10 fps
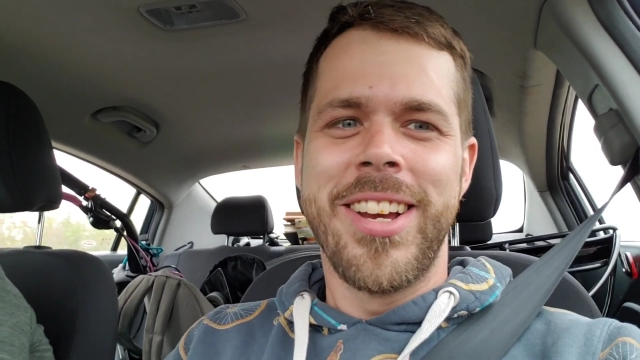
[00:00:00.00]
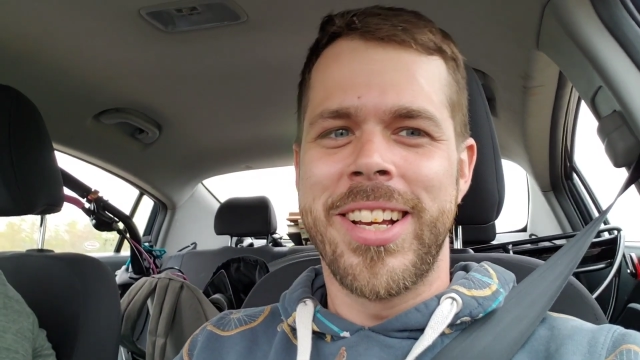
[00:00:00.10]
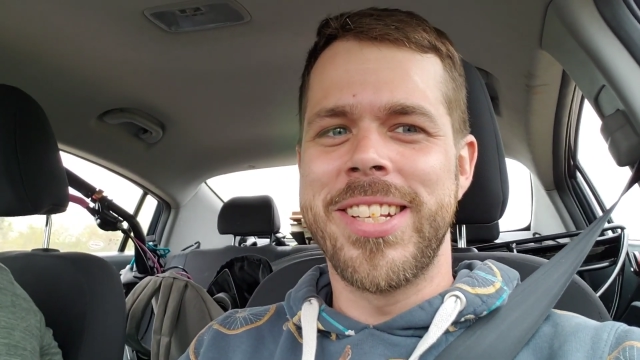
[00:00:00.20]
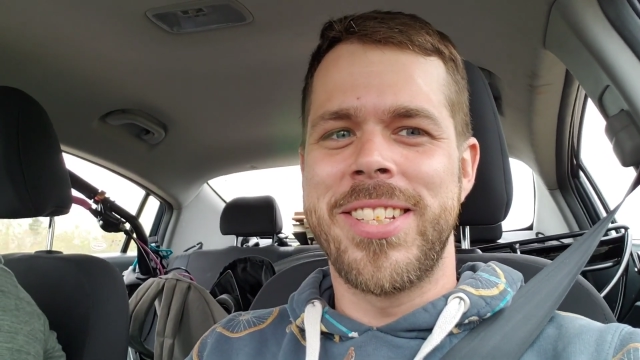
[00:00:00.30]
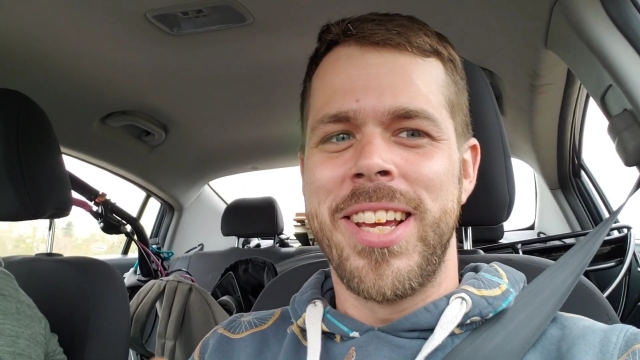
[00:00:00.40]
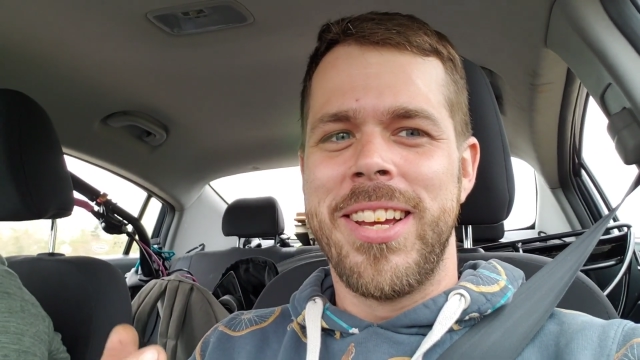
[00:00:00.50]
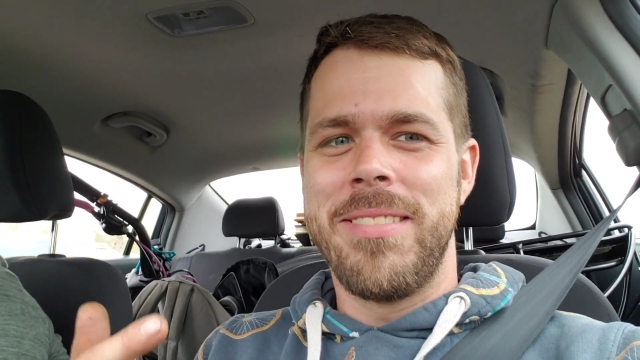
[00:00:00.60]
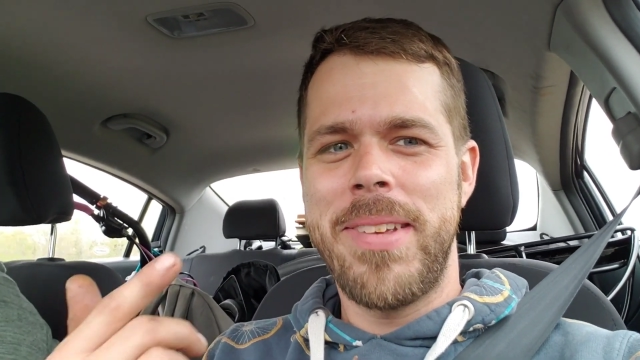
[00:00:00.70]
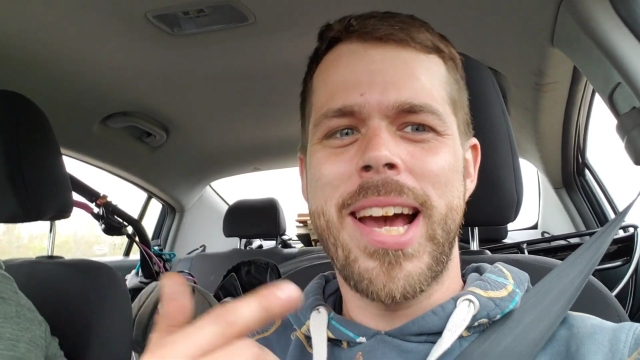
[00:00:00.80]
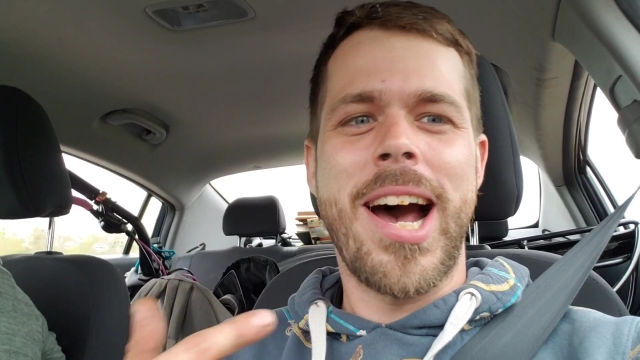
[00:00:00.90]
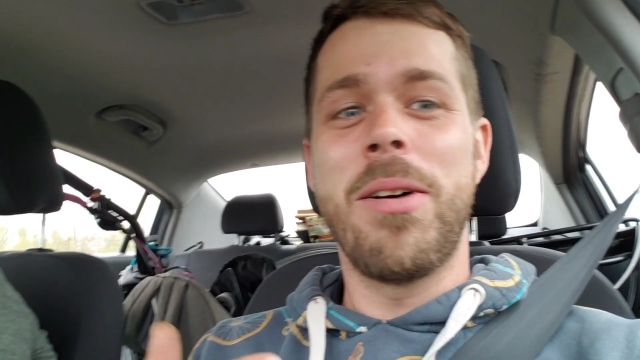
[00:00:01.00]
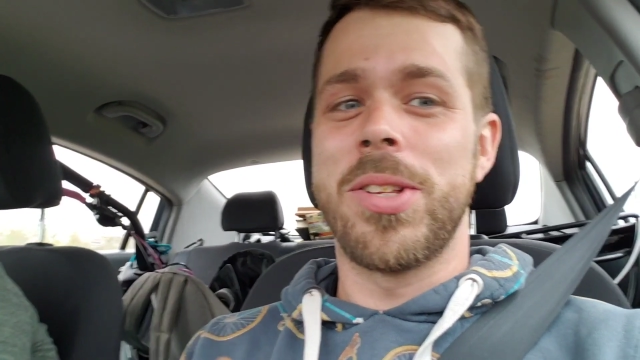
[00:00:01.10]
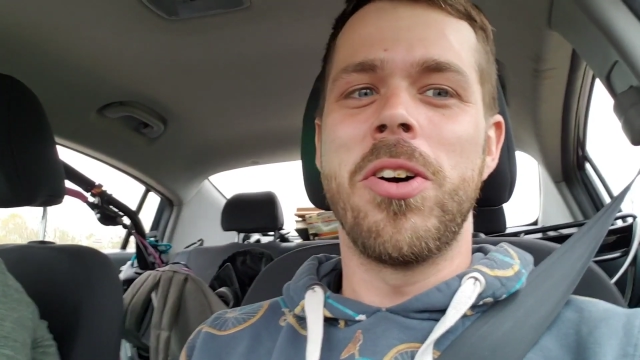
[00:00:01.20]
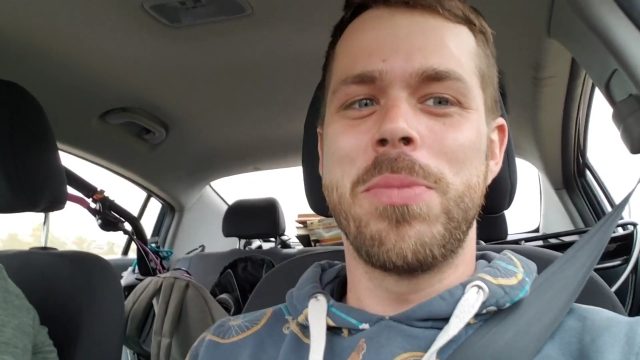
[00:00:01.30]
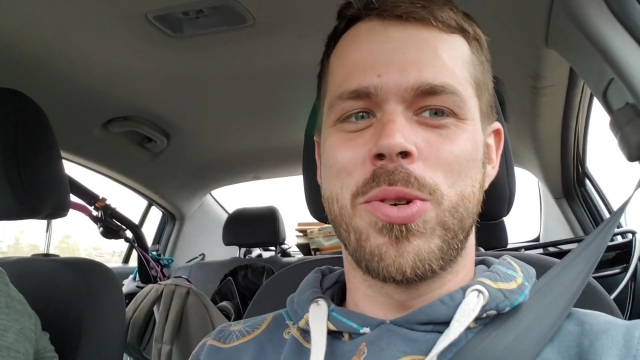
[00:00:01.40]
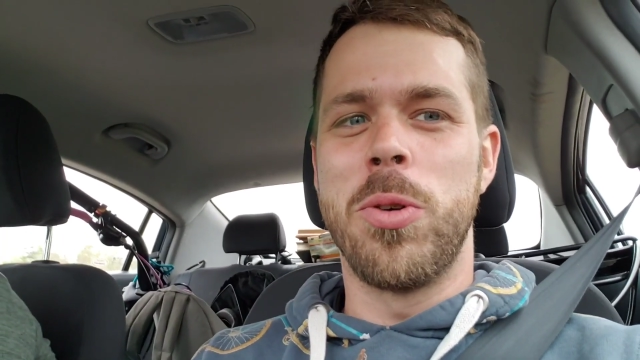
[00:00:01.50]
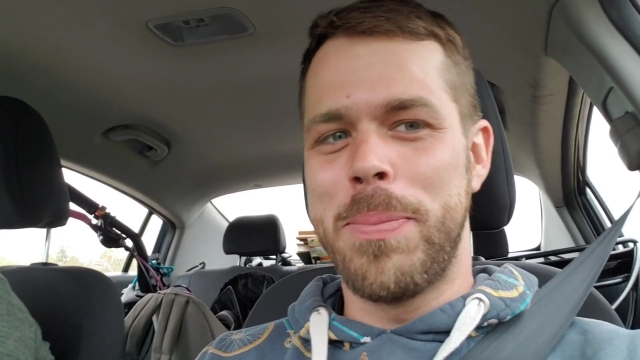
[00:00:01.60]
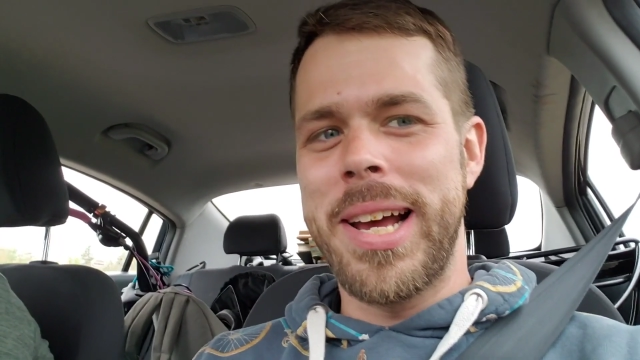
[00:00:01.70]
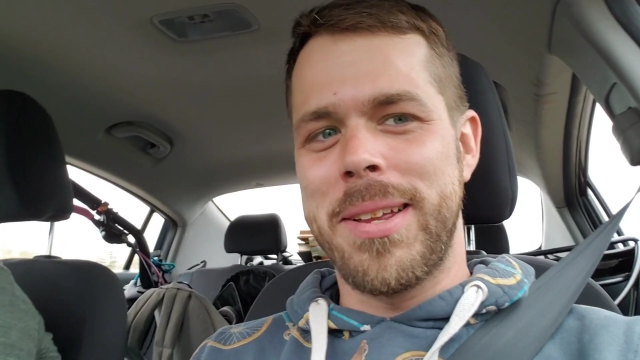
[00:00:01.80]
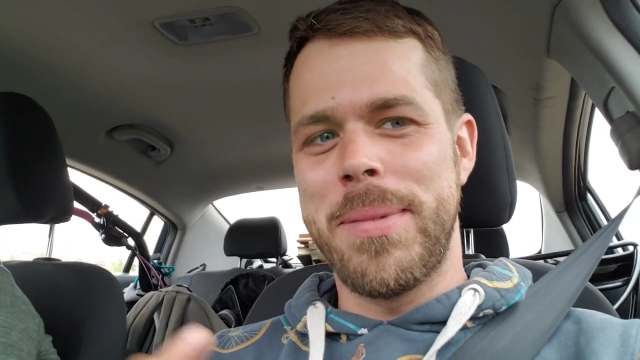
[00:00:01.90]
because yeah, I was homeschooled
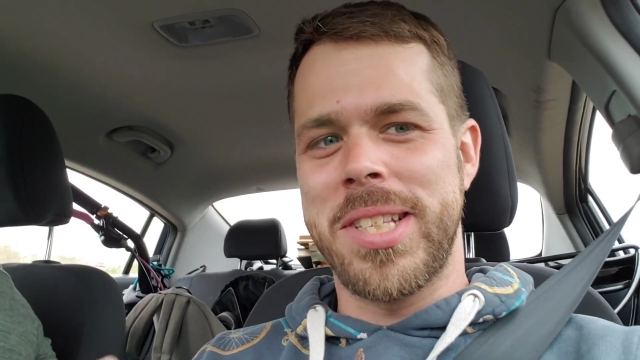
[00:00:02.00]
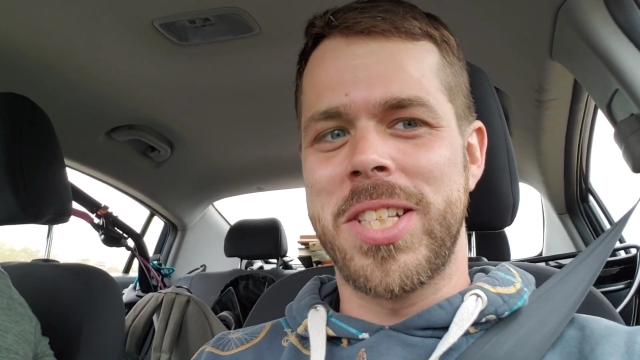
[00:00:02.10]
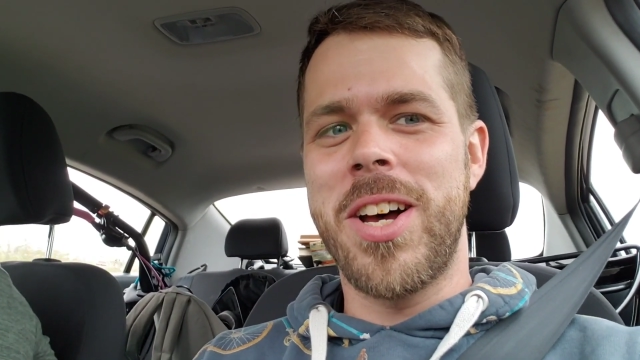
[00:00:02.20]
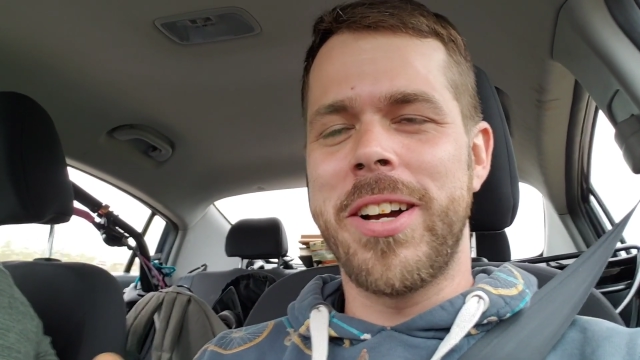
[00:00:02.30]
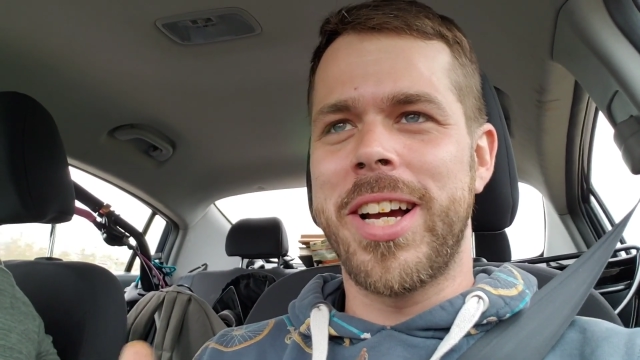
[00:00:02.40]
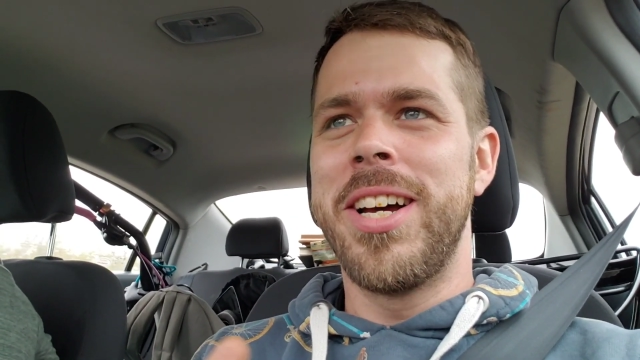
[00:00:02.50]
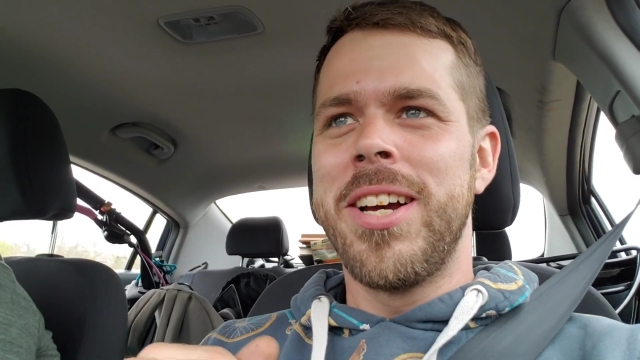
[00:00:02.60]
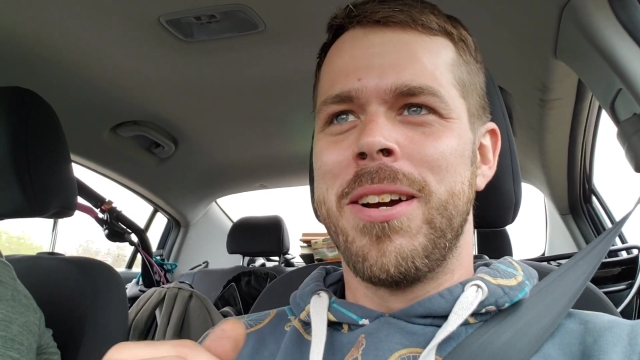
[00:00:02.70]
back in Mississauga,